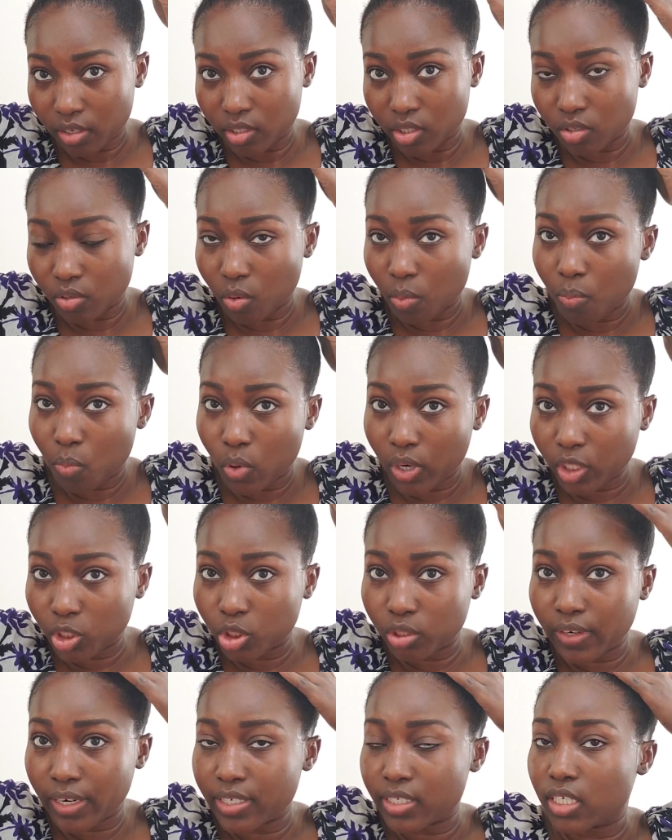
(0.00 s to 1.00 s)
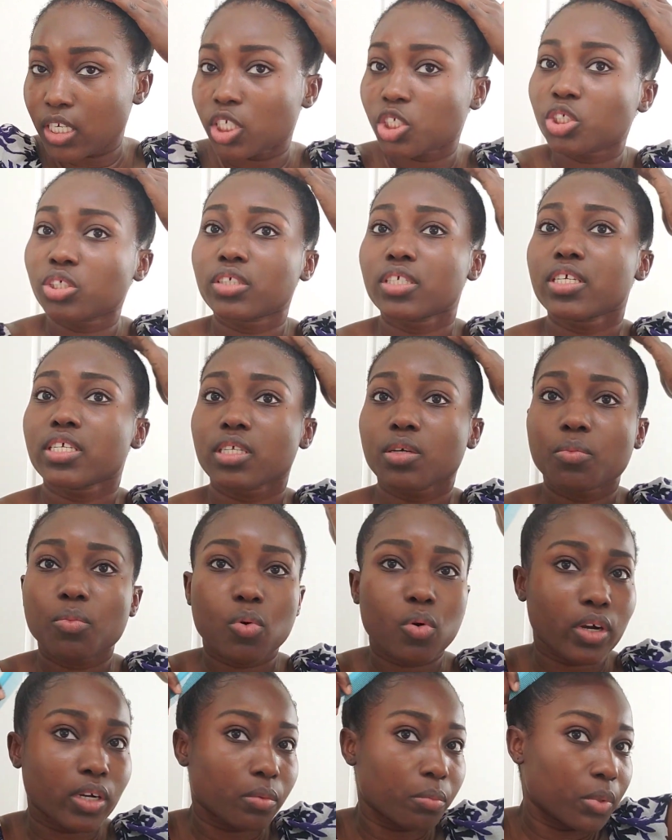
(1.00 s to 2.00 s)
So moisturization is
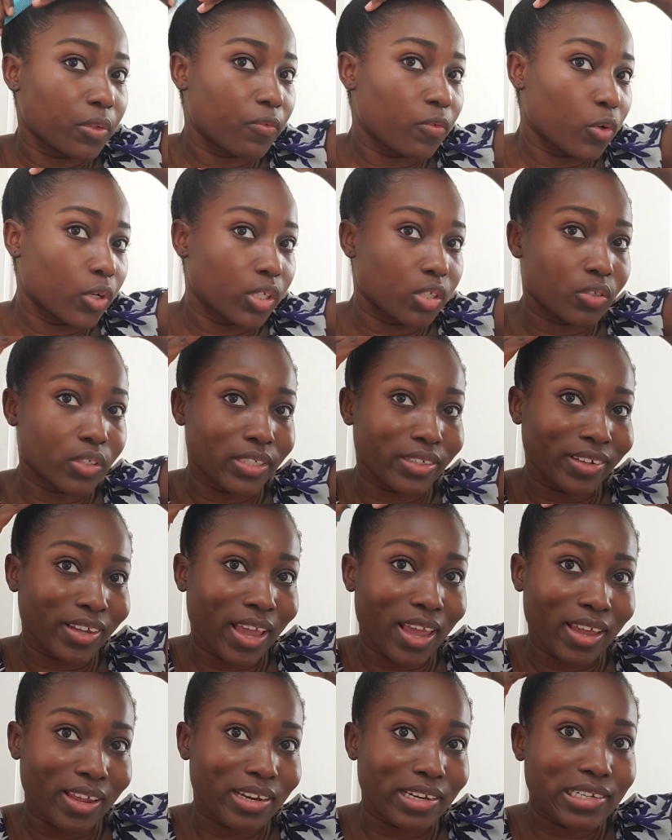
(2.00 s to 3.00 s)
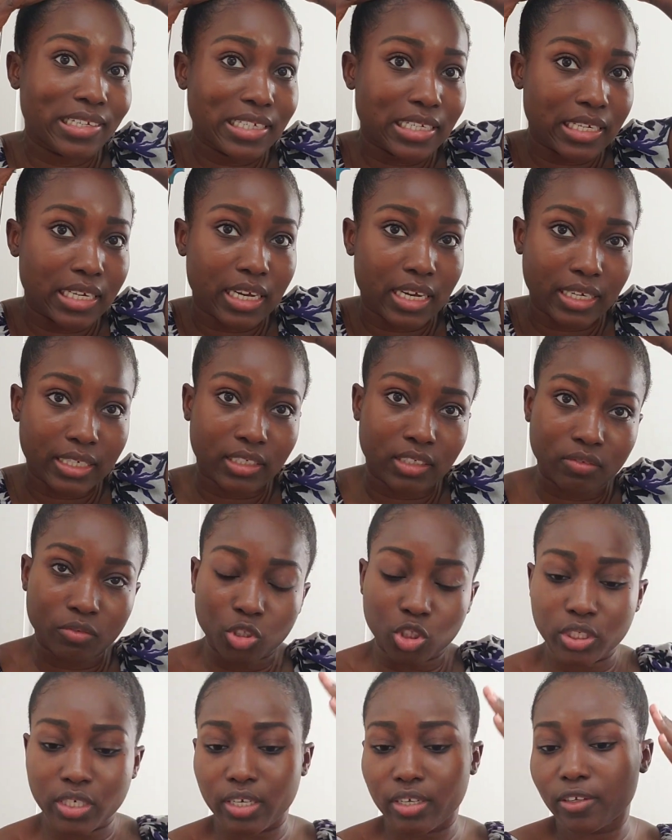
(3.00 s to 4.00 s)
important before using any kind of
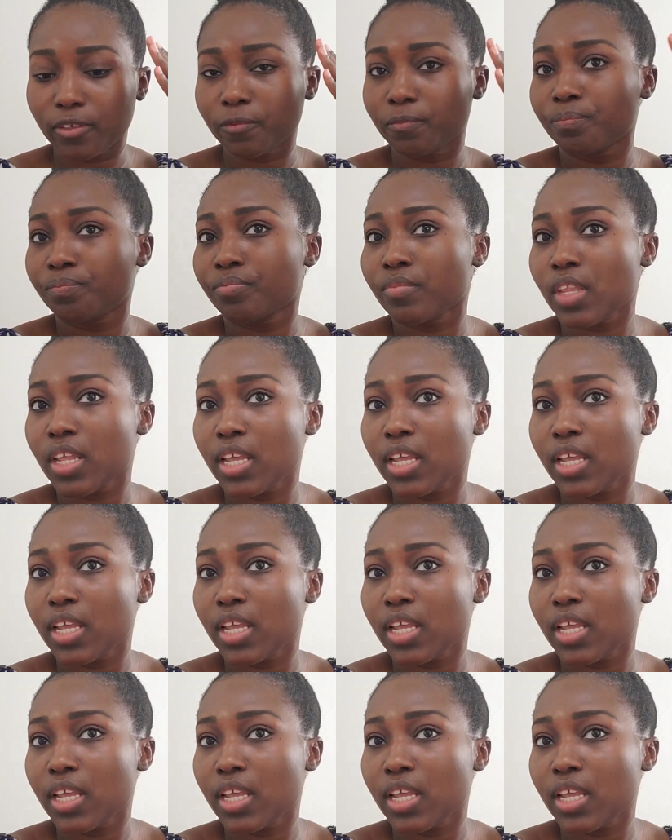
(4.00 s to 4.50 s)
gel,